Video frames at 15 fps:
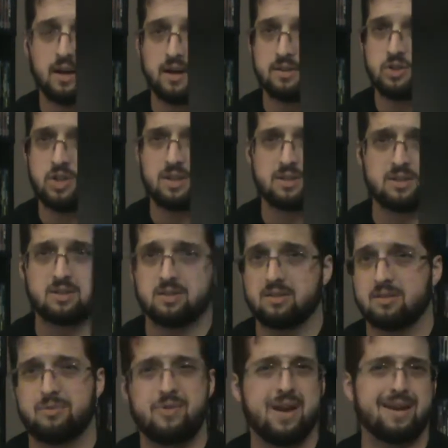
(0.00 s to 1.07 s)
Just
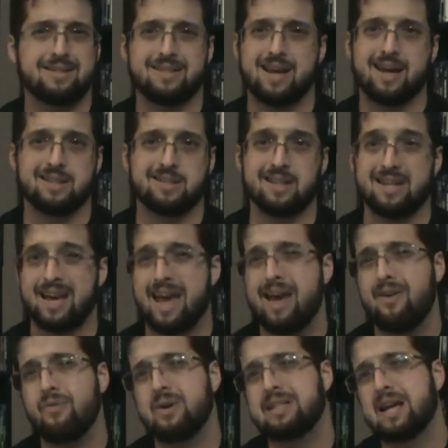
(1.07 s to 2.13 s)
fantastic.
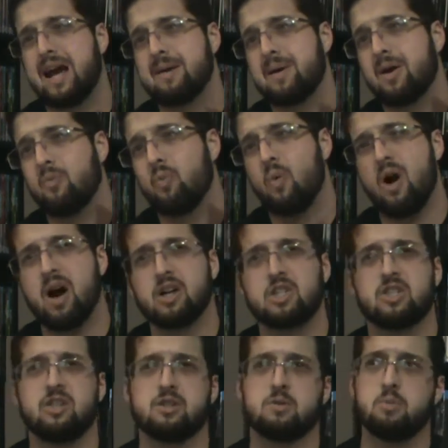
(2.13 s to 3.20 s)
Every time I watch
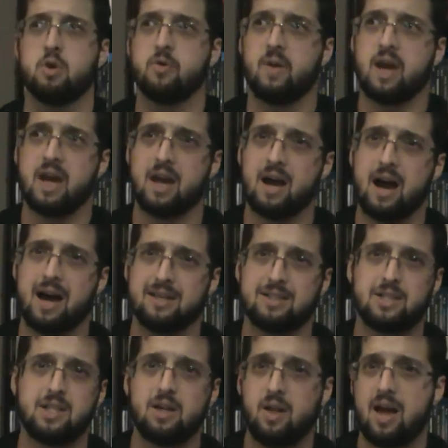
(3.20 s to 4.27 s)
this movie, I
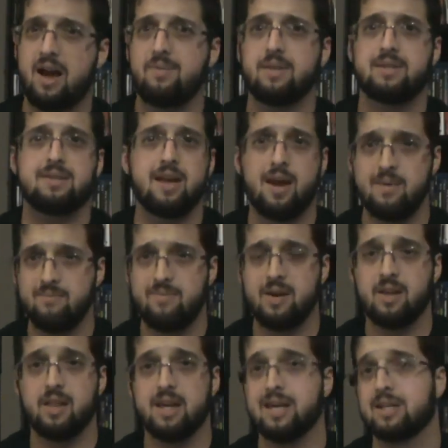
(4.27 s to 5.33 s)
still have the same
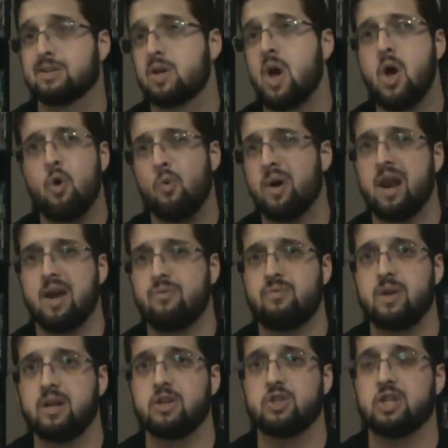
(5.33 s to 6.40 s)
feelings when I
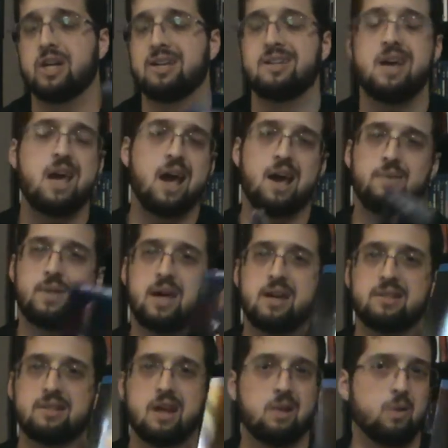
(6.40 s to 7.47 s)
finish it, and that
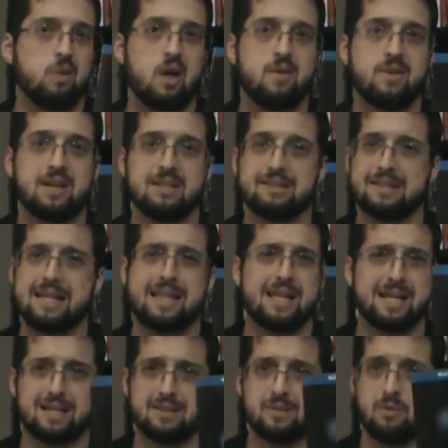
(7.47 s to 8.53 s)
is I love it, and
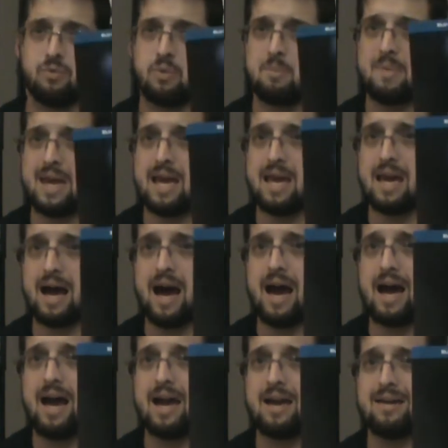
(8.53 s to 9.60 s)
like I said, for me,
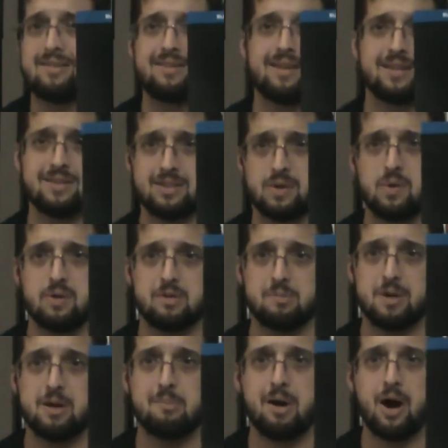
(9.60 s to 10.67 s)
I consider it to
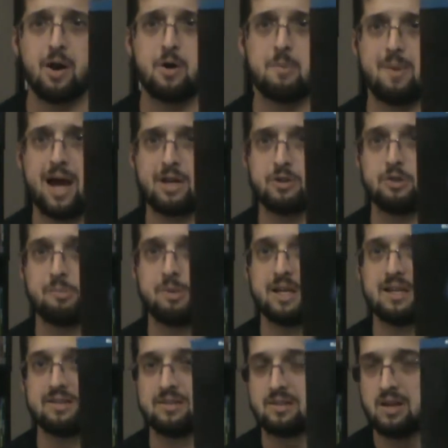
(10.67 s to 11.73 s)
be a modern
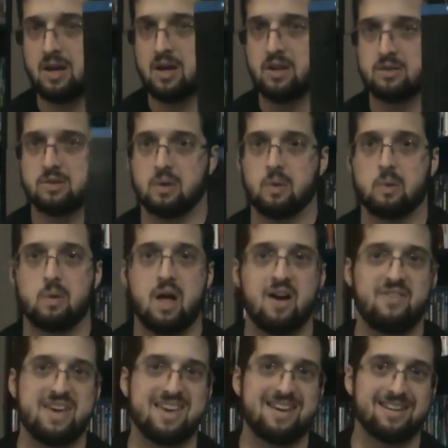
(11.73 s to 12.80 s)
masterpiece. So
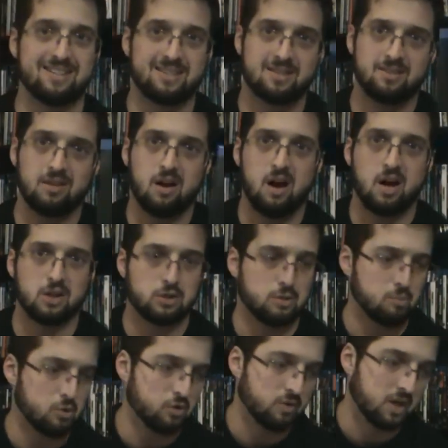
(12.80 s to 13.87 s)
love It.
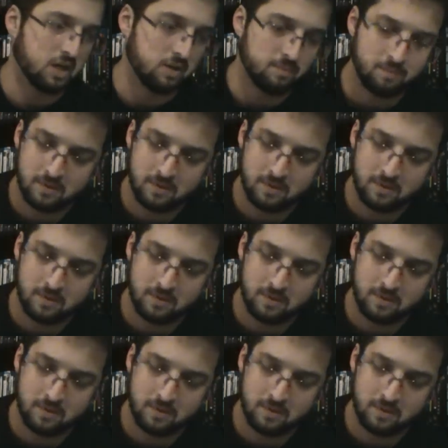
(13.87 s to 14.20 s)
Awesome movie.